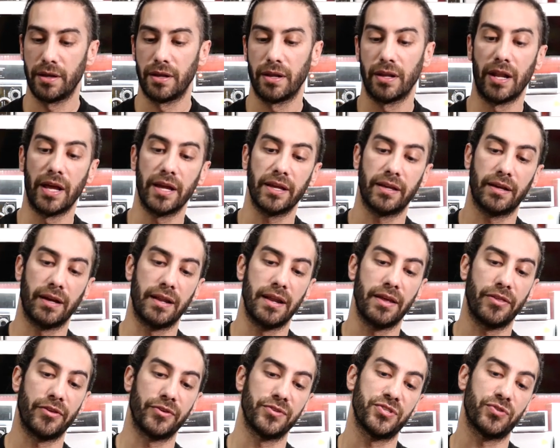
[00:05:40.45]
Leica
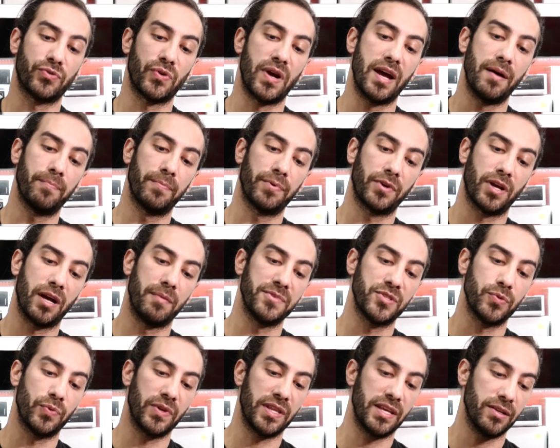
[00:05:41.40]
leather strap
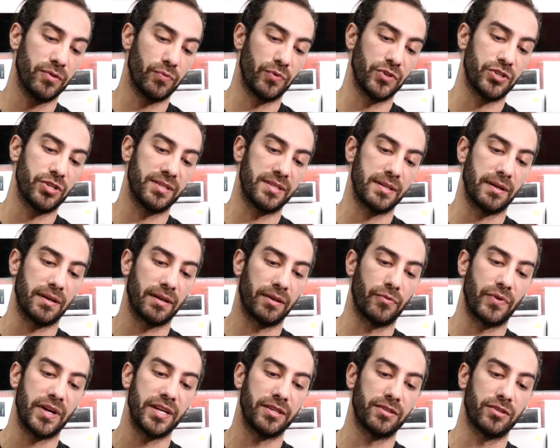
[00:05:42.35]
comes with it, which is a
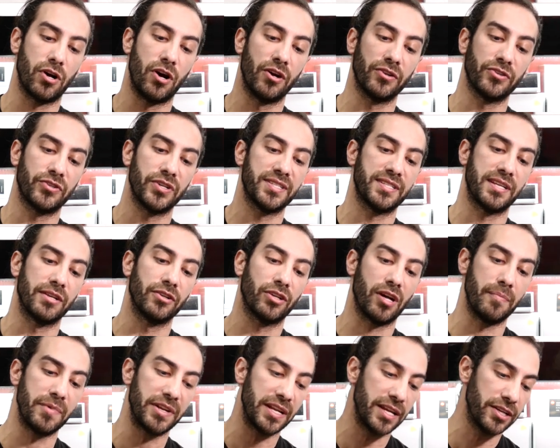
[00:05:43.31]
great contrast and
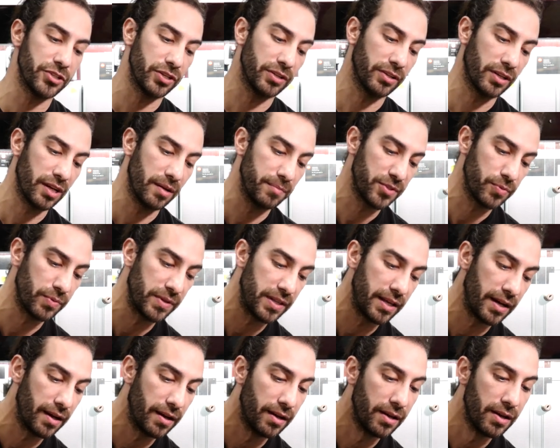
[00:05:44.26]
combination, comes with
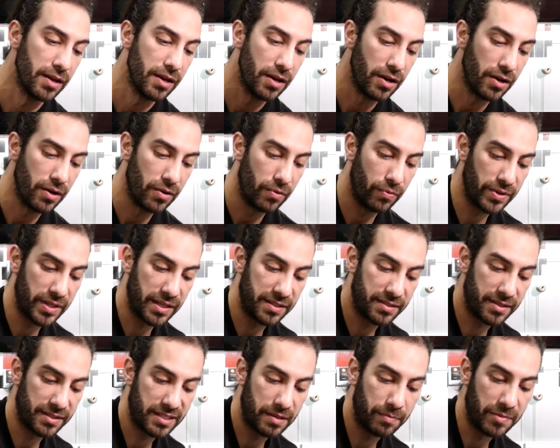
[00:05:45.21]
the
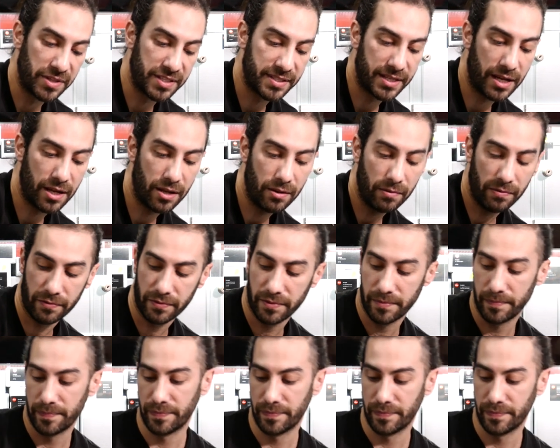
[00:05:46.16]
system itself.